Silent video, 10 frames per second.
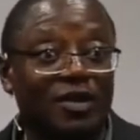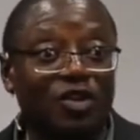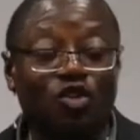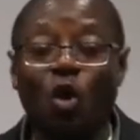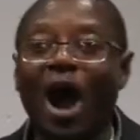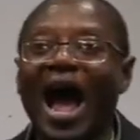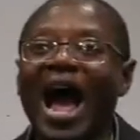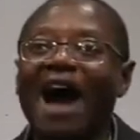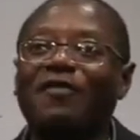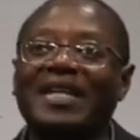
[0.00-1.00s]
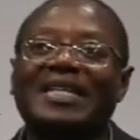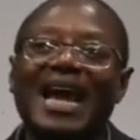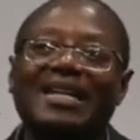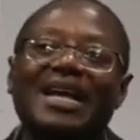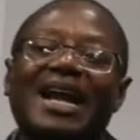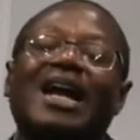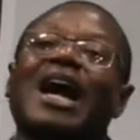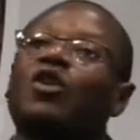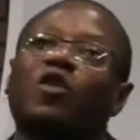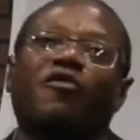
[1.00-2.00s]
So I have a debt that I
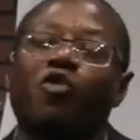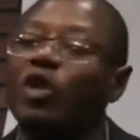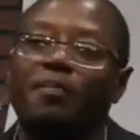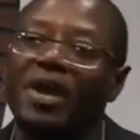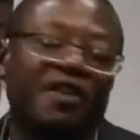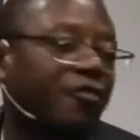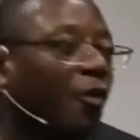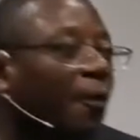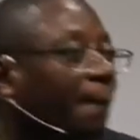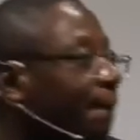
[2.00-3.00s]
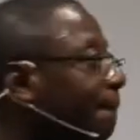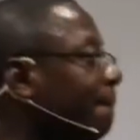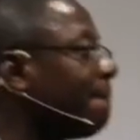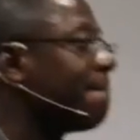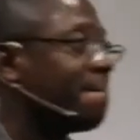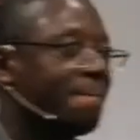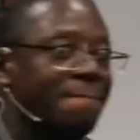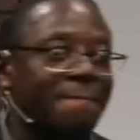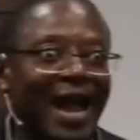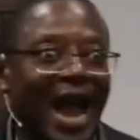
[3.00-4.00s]
cannot fully pay for.
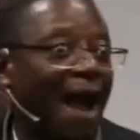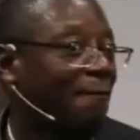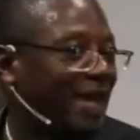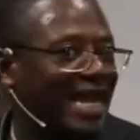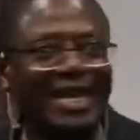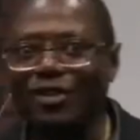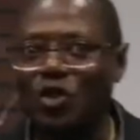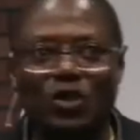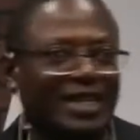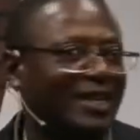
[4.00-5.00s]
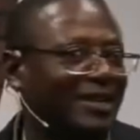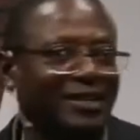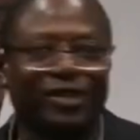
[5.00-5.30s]
I'm beginning to tell